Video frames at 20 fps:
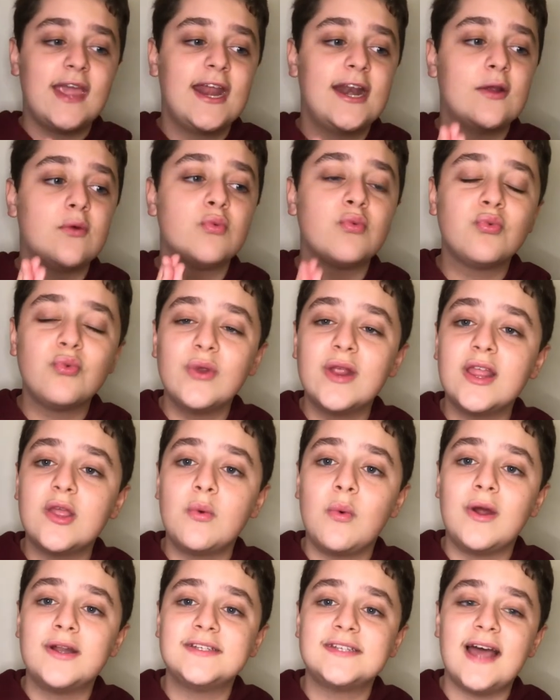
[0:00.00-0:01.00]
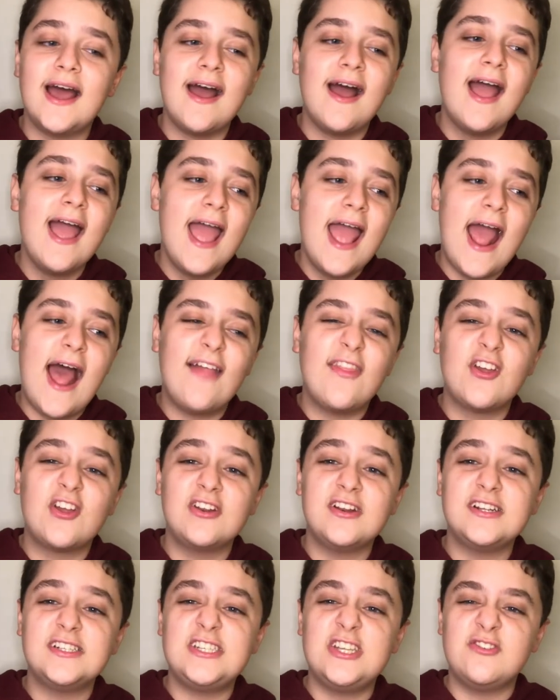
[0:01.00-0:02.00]
And I really wonder how how they're going
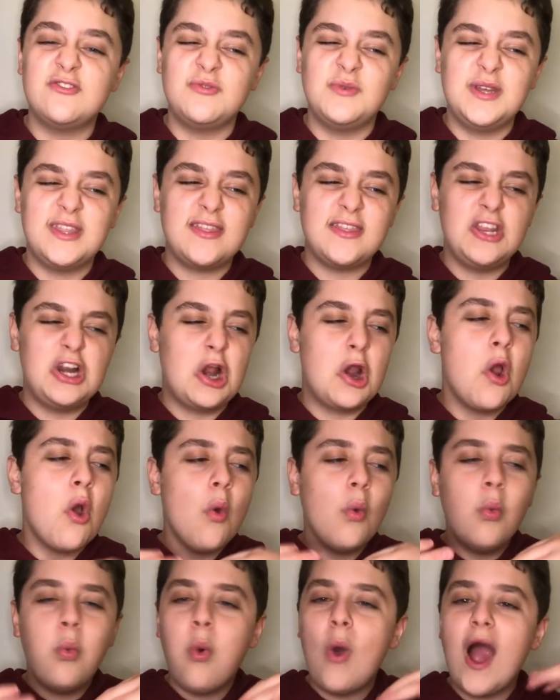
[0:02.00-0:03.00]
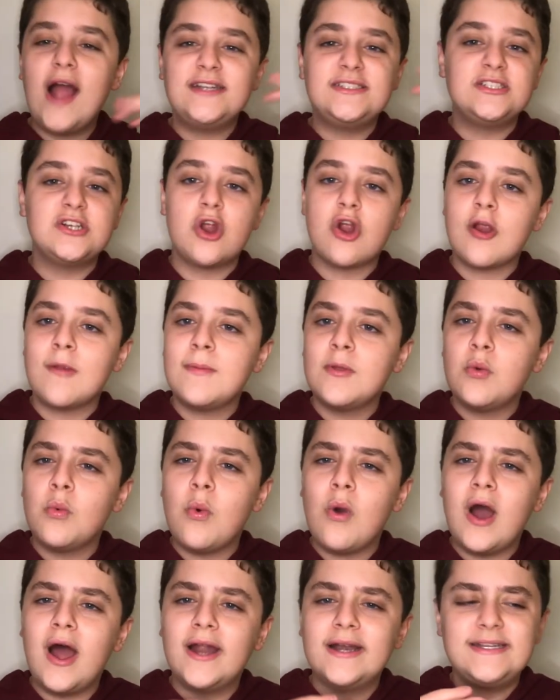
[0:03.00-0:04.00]
to deal with, you know, why didn't
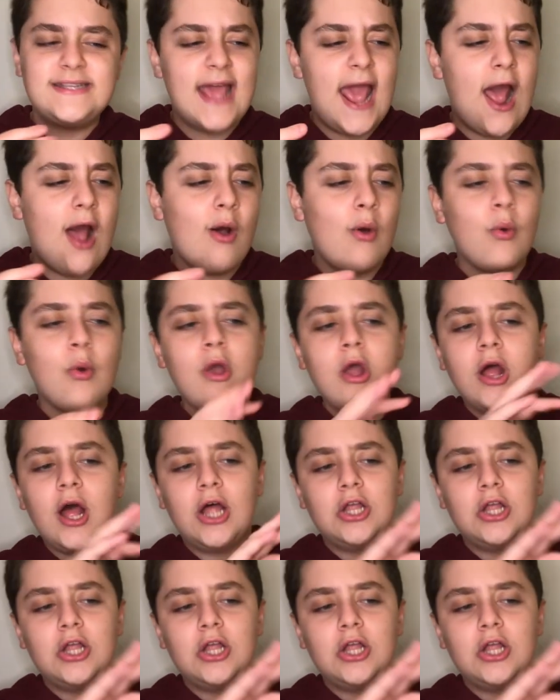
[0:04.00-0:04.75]
Obi-Wan tell uh,